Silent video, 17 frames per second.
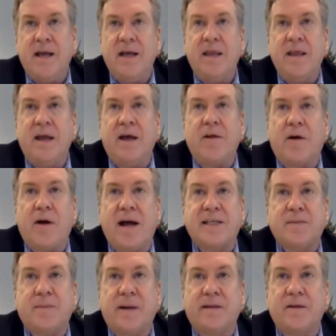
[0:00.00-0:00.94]
The other
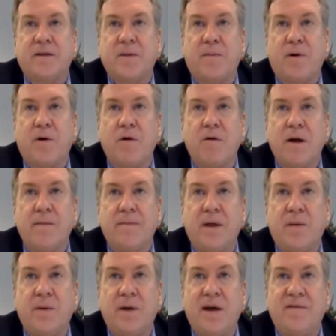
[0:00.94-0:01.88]
aspect of the program
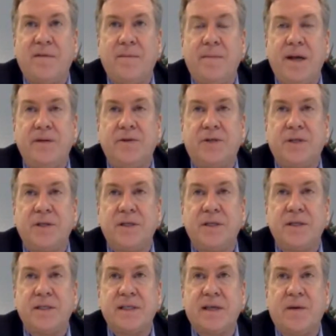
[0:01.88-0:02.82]
that we haven't mentioned
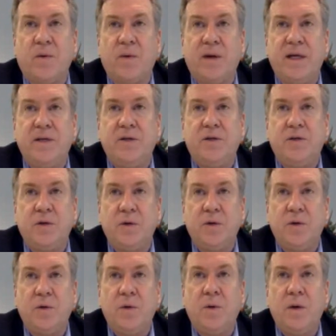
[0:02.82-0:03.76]
is that we
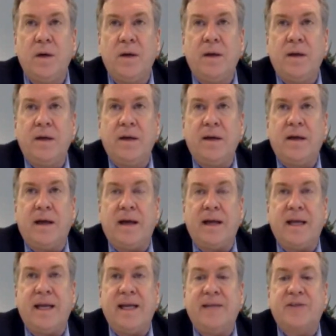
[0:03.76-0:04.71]
do, uh,
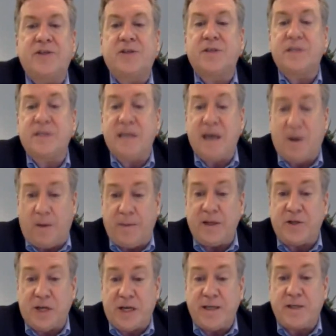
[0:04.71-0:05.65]
each
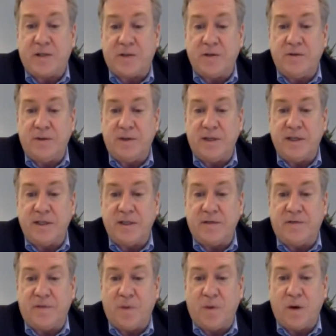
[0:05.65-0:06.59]
LBJ student is
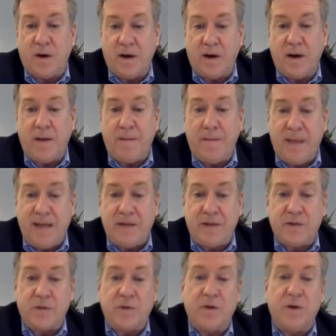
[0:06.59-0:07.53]
afforded a
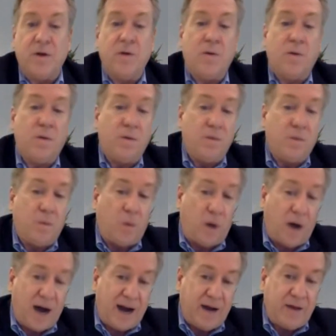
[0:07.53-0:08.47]
mentor
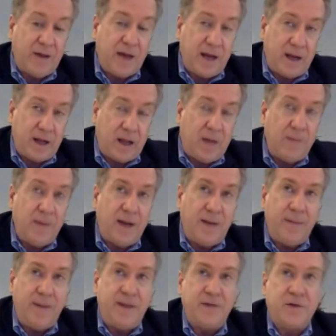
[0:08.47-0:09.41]
while an
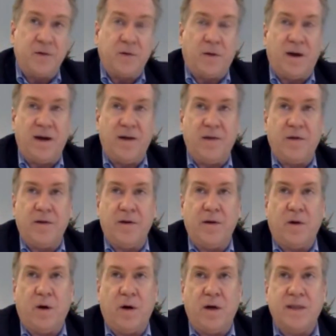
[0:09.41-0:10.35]
alumni mentor while they're in
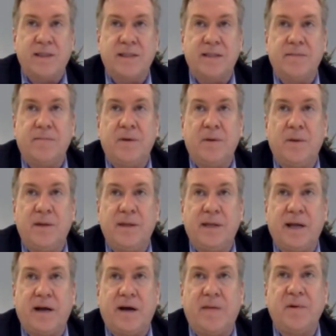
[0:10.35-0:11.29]
Austin. But when
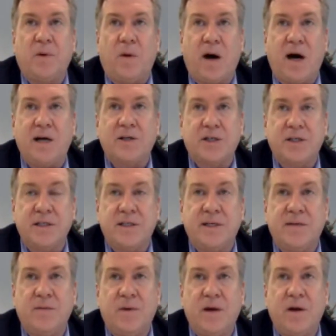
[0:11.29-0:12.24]
they come to
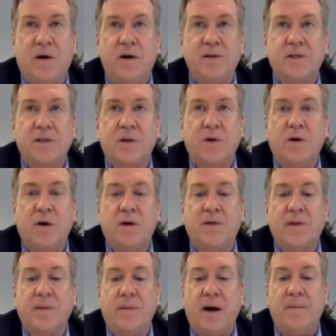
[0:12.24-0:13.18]
Washington, we also hook
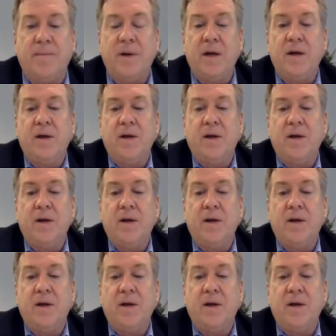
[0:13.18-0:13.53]
them up